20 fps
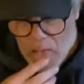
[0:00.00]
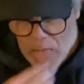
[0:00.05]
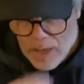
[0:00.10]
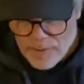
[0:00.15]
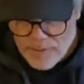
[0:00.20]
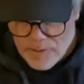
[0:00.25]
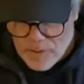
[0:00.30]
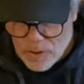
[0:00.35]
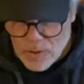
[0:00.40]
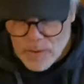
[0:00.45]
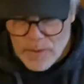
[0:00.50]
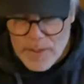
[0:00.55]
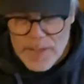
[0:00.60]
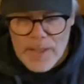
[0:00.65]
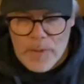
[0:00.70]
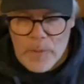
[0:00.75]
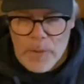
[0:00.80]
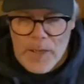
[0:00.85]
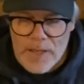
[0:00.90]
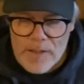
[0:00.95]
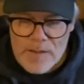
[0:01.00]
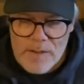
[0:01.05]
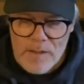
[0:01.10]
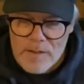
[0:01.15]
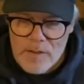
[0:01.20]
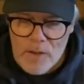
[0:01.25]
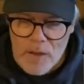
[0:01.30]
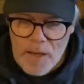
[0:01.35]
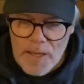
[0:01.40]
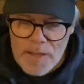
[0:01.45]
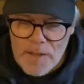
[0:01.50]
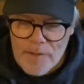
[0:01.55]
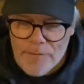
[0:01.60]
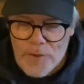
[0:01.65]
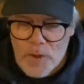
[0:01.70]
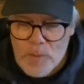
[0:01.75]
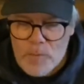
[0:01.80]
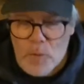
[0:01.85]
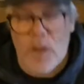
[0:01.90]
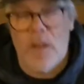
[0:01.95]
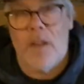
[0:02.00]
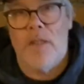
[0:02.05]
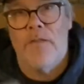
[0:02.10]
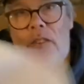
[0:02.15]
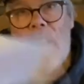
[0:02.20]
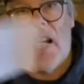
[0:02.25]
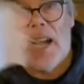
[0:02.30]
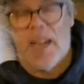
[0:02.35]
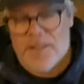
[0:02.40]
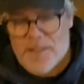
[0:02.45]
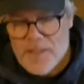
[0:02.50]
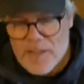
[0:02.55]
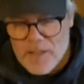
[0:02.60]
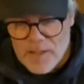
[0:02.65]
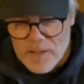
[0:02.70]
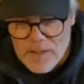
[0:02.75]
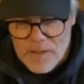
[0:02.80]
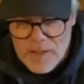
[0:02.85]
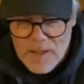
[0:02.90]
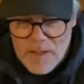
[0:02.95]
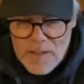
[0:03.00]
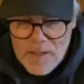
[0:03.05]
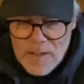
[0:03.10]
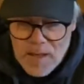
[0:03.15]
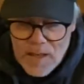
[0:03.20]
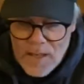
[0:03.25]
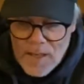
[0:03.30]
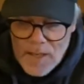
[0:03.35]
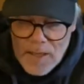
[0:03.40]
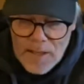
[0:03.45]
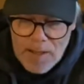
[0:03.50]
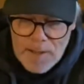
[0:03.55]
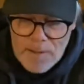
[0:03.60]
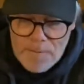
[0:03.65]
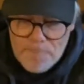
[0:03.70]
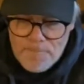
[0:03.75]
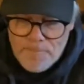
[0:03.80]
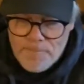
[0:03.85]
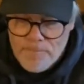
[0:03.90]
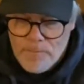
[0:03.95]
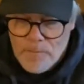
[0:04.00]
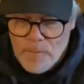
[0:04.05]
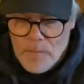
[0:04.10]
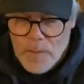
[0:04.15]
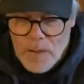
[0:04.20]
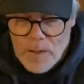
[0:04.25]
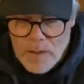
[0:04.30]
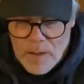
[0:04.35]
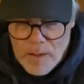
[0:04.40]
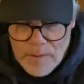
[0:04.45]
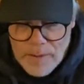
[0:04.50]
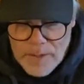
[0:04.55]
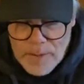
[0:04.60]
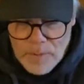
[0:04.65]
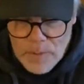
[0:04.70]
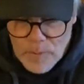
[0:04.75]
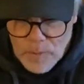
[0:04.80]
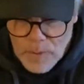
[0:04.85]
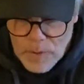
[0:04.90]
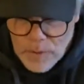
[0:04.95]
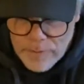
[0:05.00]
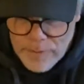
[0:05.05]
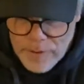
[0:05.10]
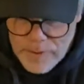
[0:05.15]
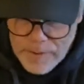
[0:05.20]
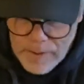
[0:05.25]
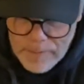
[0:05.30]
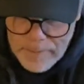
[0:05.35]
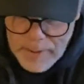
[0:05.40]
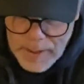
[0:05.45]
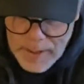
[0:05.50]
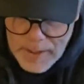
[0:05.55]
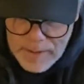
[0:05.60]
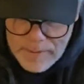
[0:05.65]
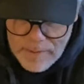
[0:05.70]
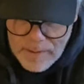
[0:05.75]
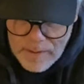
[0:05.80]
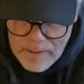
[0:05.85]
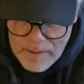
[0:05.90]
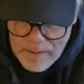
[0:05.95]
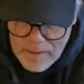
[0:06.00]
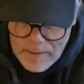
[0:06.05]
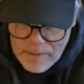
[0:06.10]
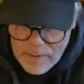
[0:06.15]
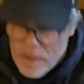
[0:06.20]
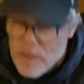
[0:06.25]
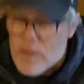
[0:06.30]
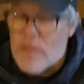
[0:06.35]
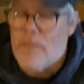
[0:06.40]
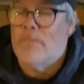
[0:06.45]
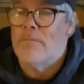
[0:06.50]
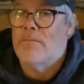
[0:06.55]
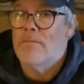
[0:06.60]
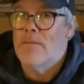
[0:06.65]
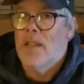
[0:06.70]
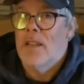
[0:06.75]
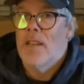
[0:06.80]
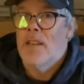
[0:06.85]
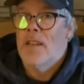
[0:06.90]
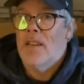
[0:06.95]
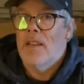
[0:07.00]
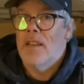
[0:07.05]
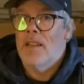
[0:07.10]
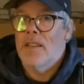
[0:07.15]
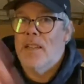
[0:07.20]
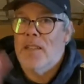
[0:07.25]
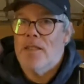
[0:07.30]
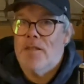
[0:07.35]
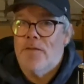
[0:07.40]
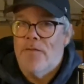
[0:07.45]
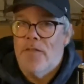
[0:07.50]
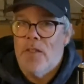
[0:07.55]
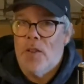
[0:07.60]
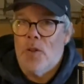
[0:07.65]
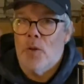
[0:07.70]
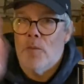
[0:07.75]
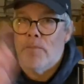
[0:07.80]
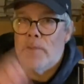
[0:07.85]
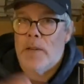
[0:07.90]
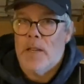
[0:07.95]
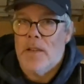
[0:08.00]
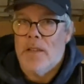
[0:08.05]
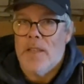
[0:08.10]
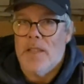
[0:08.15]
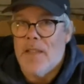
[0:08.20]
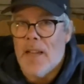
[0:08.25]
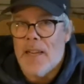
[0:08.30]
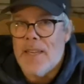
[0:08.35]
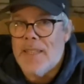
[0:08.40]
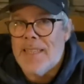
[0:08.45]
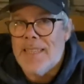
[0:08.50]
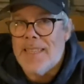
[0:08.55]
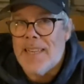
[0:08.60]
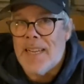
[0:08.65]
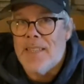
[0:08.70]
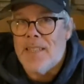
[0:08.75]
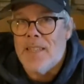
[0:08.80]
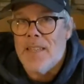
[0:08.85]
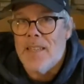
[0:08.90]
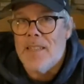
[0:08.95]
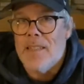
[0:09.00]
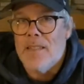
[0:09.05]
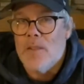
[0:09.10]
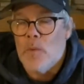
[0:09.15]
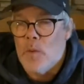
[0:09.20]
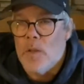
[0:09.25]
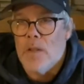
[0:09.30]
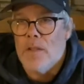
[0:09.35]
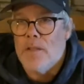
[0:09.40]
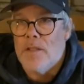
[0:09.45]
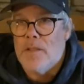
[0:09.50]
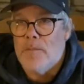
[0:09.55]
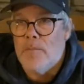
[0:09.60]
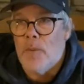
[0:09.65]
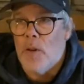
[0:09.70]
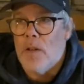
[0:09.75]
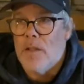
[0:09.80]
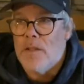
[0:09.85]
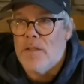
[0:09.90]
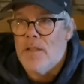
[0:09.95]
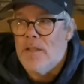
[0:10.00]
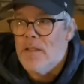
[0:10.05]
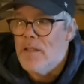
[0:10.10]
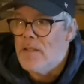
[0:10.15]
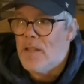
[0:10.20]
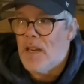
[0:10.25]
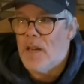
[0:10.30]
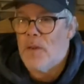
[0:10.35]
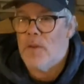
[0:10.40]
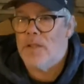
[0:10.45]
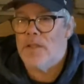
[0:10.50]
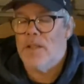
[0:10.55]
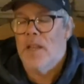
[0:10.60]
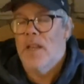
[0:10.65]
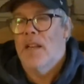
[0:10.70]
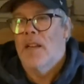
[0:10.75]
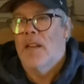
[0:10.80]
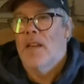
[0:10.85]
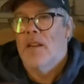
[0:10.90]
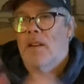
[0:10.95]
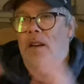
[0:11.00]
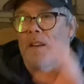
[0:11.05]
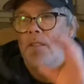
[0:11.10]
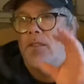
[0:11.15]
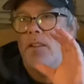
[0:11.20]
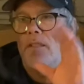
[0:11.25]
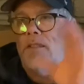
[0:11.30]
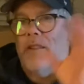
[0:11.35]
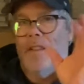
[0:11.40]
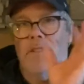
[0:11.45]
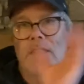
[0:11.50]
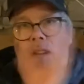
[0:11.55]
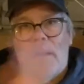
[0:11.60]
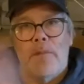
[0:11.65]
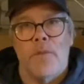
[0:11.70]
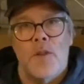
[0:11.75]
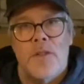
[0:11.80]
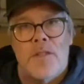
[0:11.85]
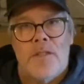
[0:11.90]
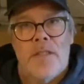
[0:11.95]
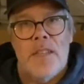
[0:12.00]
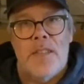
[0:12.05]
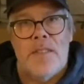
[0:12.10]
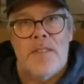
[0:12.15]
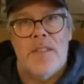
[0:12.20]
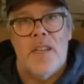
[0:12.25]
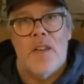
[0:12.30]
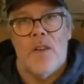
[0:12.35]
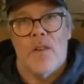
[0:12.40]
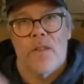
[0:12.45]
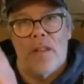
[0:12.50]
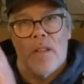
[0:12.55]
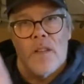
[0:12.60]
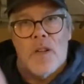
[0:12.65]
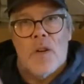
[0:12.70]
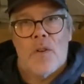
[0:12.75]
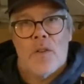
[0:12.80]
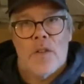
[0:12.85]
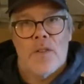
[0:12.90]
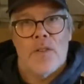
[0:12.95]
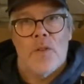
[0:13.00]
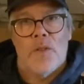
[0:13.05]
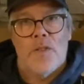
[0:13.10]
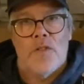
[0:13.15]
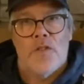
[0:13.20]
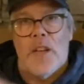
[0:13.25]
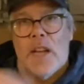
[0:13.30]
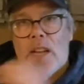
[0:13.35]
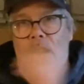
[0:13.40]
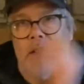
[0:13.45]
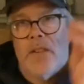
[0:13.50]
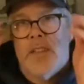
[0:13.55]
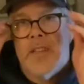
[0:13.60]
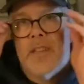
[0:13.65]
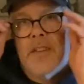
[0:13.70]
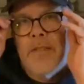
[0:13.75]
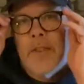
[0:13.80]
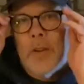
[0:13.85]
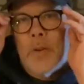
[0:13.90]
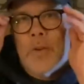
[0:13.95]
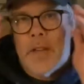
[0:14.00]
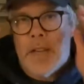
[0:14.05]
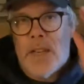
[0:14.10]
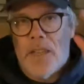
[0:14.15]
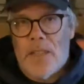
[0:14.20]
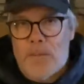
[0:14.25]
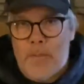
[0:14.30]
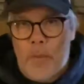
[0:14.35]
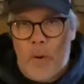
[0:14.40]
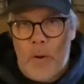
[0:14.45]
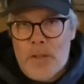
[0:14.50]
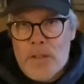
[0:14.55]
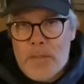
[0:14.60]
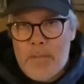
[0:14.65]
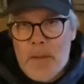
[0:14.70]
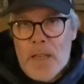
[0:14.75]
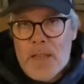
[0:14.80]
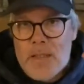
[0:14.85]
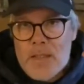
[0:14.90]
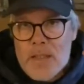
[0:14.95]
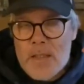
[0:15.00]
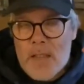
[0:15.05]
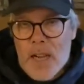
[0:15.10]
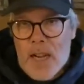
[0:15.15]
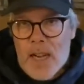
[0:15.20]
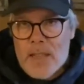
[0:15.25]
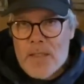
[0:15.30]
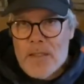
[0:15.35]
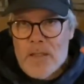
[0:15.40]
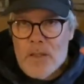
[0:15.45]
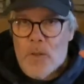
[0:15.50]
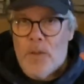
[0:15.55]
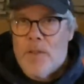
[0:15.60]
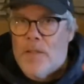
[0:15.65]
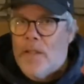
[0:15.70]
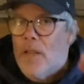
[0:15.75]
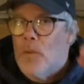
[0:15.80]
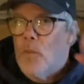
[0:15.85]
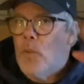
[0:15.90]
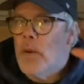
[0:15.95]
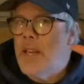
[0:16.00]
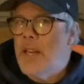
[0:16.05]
So anyways, so on to a few more facts here. All right, we went over some of that. In this flu period in 1918 in the world of sports, there's always WCCO, the local news channel, interviewed a sports medicine doctor who said, we